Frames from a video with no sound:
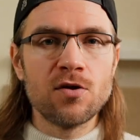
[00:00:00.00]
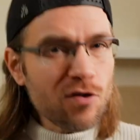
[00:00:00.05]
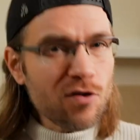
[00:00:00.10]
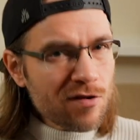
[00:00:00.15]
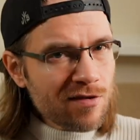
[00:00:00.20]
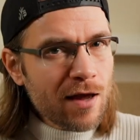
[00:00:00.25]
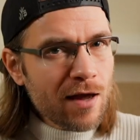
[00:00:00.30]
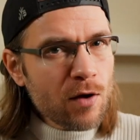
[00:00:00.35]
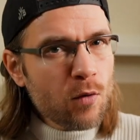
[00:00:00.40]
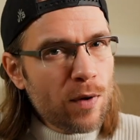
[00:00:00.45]

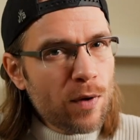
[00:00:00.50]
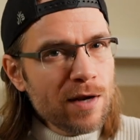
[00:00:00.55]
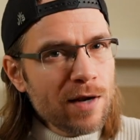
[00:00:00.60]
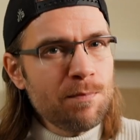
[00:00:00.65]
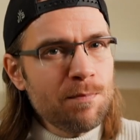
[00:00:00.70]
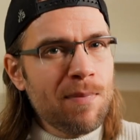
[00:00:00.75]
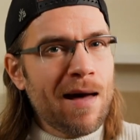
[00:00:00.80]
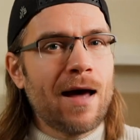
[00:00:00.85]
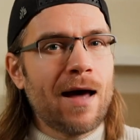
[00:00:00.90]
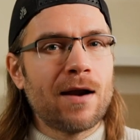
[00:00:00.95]
Just like
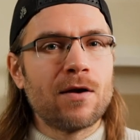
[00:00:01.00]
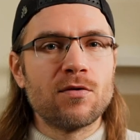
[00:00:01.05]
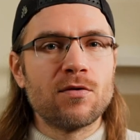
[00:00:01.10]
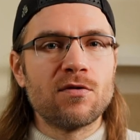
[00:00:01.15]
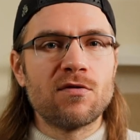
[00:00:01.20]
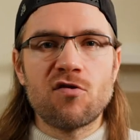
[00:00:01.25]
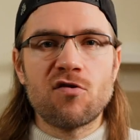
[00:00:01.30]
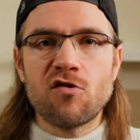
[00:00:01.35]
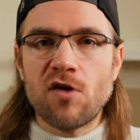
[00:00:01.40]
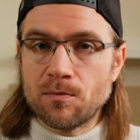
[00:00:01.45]
wind
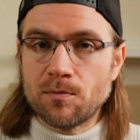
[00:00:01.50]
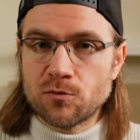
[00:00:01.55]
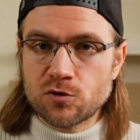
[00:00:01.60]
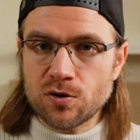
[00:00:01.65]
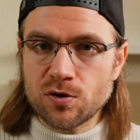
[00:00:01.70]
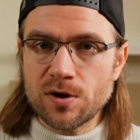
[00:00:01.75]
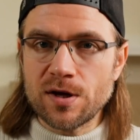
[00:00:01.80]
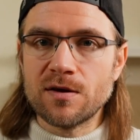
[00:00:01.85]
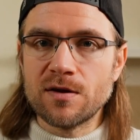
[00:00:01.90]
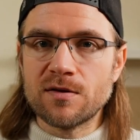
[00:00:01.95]
patterns shape
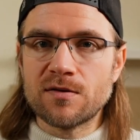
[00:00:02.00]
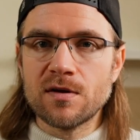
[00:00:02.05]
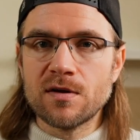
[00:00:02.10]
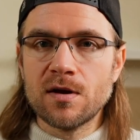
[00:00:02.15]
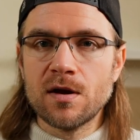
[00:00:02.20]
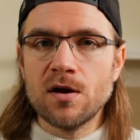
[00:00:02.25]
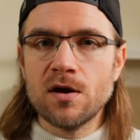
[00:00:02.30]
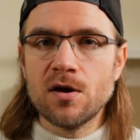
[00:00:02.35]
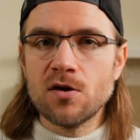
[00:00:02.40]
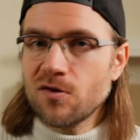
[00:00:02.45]
trees,
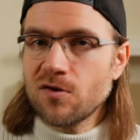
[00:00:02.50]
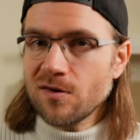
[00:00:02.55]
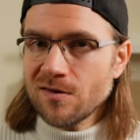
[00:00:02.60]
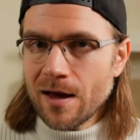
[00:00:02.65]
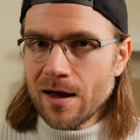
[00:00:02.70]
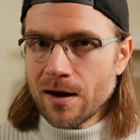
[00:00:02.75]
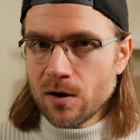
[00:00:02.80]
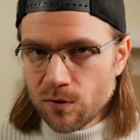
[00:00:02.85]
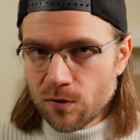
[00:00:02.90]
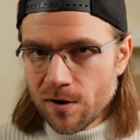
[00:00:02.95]
just
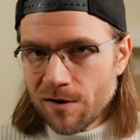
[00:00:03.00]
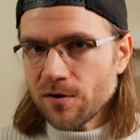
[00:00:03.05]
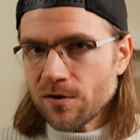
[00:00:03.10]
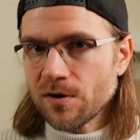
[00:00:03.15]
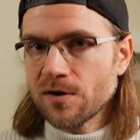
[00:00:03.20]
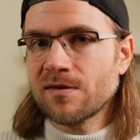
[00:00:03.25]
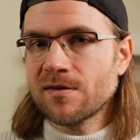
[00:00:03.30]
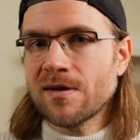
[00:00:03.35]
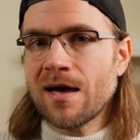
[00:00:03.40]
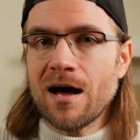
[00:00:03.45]
like
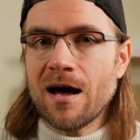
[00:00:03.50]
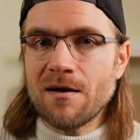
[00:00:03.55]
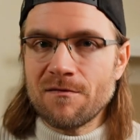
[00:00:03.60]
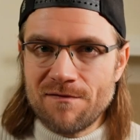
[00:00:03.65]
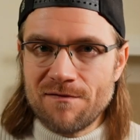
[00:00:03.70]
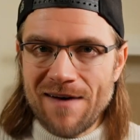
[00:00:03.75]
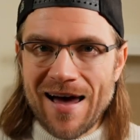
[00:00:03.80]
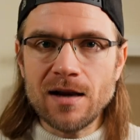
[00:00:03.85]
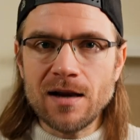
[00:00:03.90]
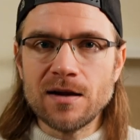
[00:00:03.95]
rivers carve
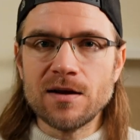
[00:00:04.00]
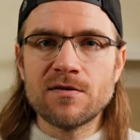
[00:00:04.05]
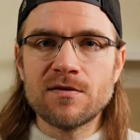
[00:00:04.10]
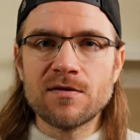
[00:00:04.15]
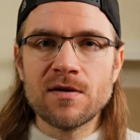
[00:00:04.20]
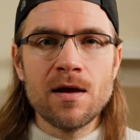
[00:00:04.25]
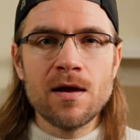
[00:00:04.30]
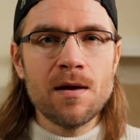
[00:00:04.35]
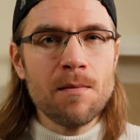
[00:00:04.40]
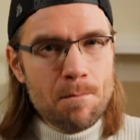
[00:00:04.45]

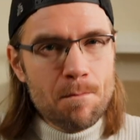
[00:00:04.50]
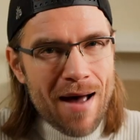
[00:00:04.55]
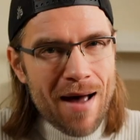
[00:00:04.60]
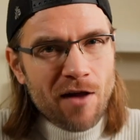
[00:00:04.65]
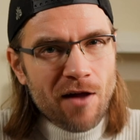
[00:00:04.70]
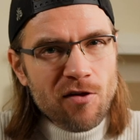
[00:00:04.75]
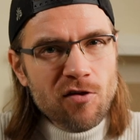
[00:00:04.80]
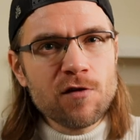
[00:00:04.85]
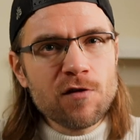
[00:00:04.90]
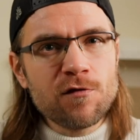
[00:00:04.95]
valleys,
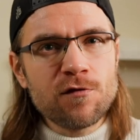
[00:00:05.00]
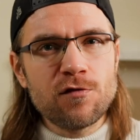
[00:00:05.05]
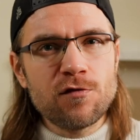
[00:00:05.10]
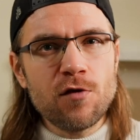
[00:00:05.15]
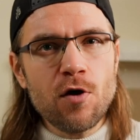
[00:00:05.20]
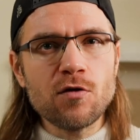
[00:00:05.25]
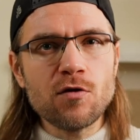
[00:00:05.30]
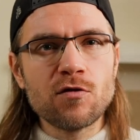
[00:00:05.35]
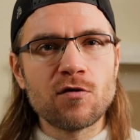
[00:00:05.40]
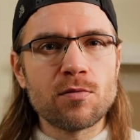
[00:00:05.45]
magic
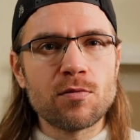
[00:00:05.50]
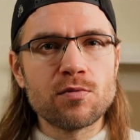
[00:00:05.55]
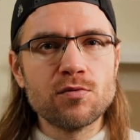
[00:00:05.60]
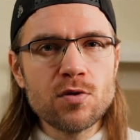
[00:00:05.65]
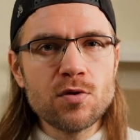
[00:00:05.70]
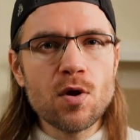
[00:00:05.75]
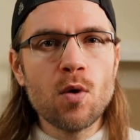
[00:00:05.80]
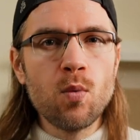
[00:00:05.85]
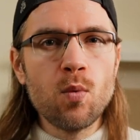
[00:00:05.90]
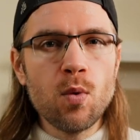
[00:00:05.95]
flows through
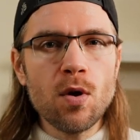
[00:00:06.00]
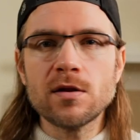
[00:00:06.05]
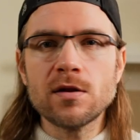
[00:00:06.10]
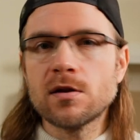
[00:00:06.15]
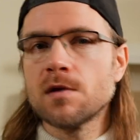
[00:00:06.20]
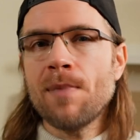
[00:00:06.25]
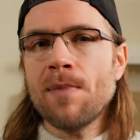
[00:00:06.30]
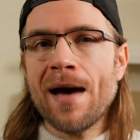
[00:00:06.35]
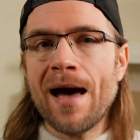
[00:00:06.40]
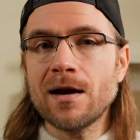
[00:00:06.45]
your world
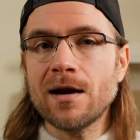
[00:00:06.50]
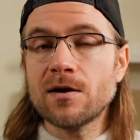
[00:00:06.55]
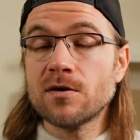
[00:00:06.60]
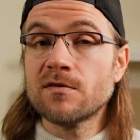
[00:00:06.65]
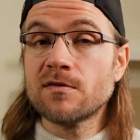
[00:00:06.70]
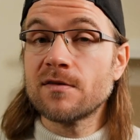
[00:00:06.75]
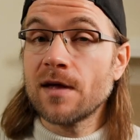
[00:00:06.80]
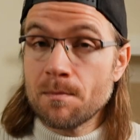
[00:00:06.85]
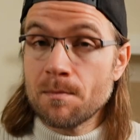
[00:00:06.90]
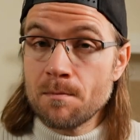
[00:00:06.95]
in
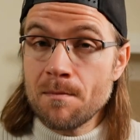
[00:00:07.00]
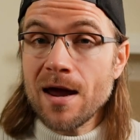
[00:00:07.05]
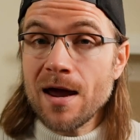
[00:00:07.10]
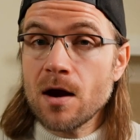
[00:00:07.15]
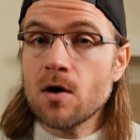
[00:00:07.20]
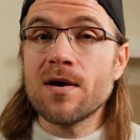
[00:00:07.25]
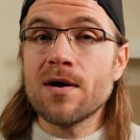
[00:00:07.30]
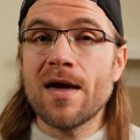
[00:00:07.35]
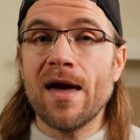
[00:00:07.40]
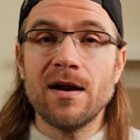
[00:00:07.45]
patterns that
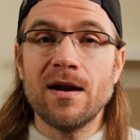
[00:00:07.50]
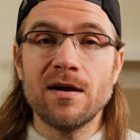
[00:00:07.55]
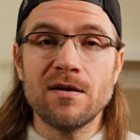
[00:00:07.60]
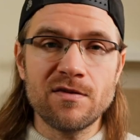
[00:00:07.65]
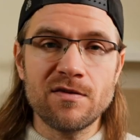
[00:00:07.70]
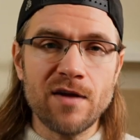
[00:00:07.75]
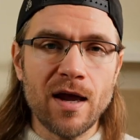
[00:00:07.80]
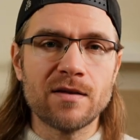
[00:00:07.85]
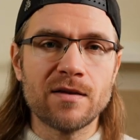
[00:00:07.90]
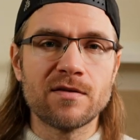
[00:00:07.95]
make organic
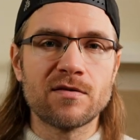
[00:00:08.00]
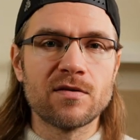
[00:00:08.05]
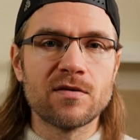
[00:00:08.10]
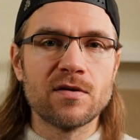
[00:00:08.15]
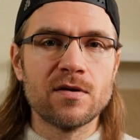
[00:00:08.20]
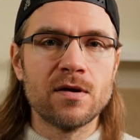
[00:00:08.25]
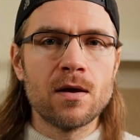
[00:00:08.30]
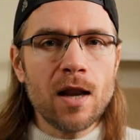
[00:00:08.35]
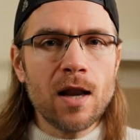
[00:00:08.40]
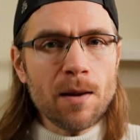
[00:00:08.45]
sense.
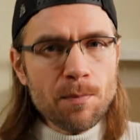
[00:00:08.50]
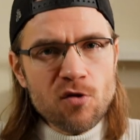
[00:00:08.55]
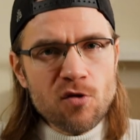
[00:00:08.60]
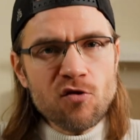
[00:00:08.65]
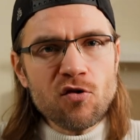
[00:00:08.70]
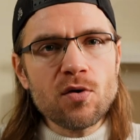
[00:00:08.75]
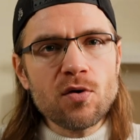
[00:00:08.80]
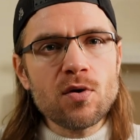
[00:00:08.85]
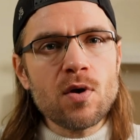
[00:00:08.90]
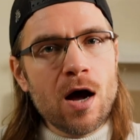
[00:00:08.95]
Let me
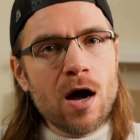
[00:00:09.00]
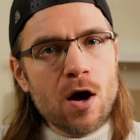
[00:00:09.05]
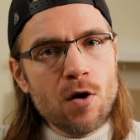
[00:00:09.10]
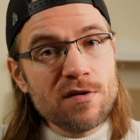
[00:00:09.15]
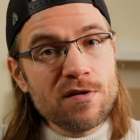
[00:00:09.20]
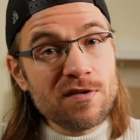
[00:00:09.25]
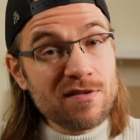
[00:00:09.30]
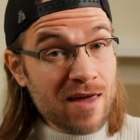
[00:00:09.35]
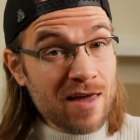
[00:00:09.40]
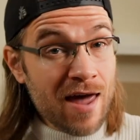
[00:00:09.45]
show you how
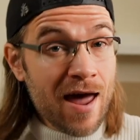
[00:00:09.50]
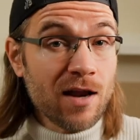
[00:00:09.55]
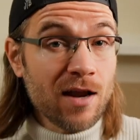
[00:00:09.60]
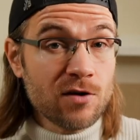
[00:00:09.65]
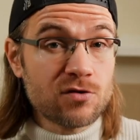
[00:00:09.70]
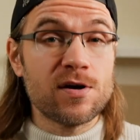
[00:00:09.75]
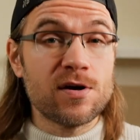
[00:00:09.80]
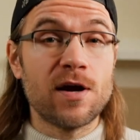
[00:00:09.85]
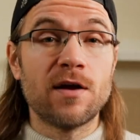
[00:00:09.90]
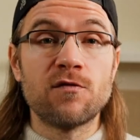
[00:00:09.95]
this can
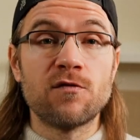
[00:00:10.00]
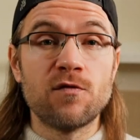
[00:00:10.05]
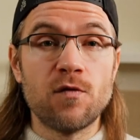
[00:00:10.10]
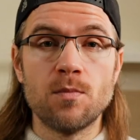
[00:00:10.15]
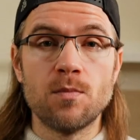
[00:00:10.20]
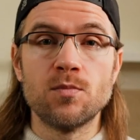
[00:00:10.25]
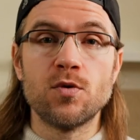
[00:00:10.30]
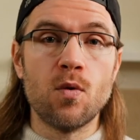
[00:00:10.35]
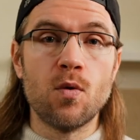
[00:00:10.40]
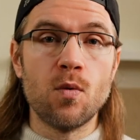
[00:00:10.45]

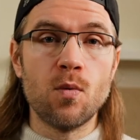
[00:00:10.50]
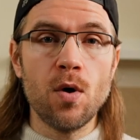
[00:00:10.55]
transform your